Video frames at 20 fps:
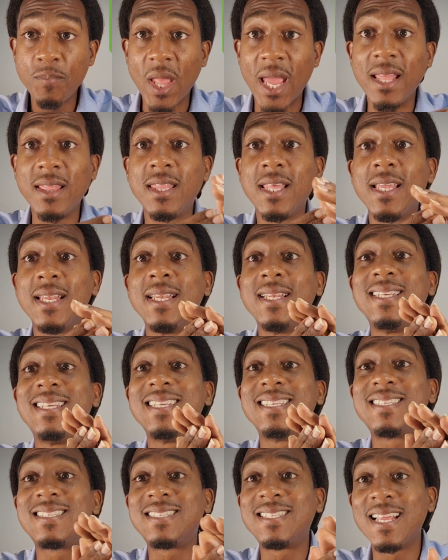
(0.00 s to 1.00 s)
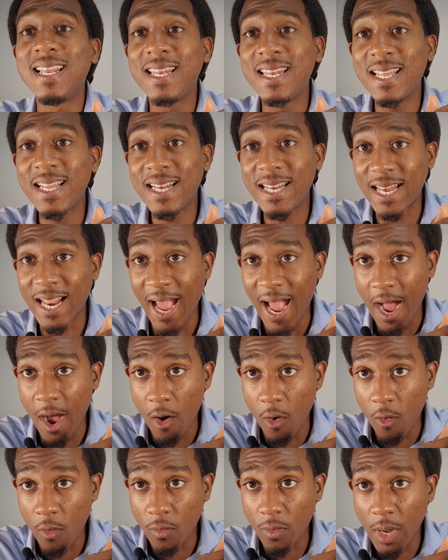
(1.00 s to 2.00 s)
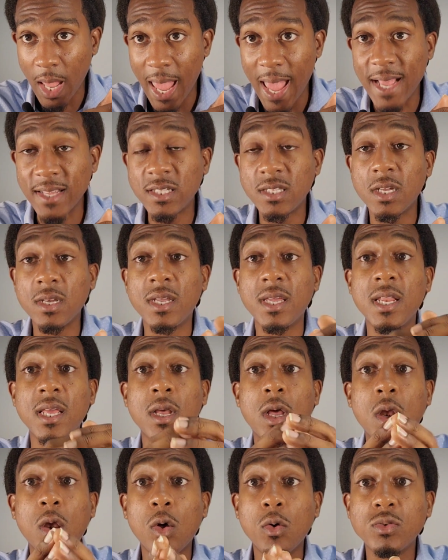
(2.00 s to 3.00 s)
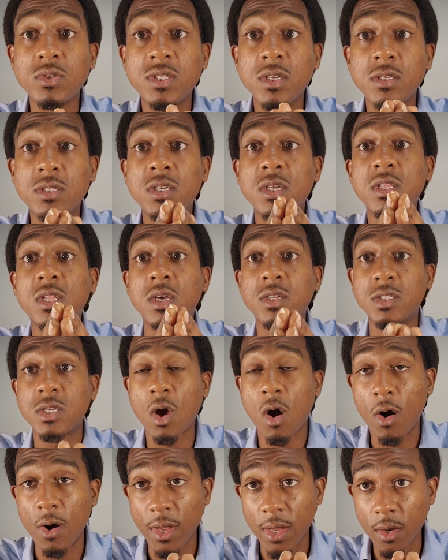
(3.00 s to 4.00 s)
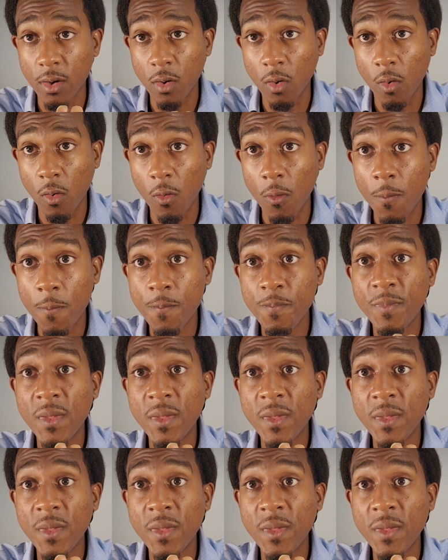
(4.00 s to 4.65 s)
and then descending down as they're getting closer to their target goal